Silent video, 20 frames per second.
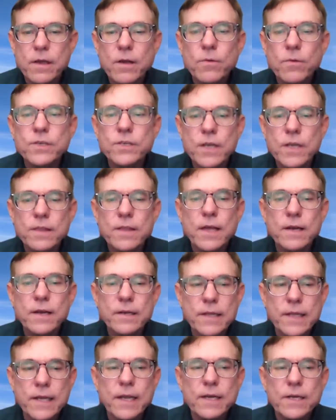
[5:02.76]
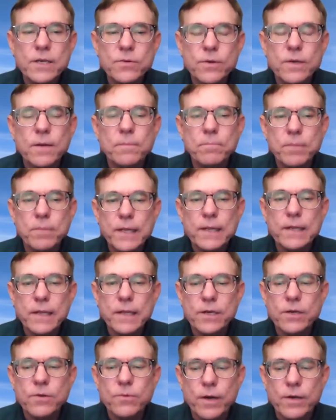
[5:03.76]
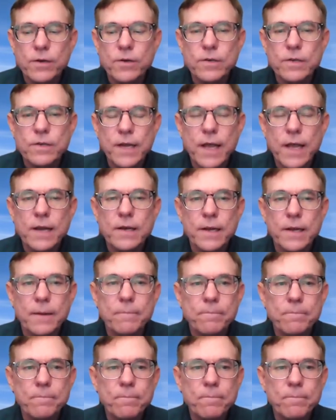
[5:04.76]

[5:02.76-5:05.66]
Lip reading: which can then lead to a completely new understanding.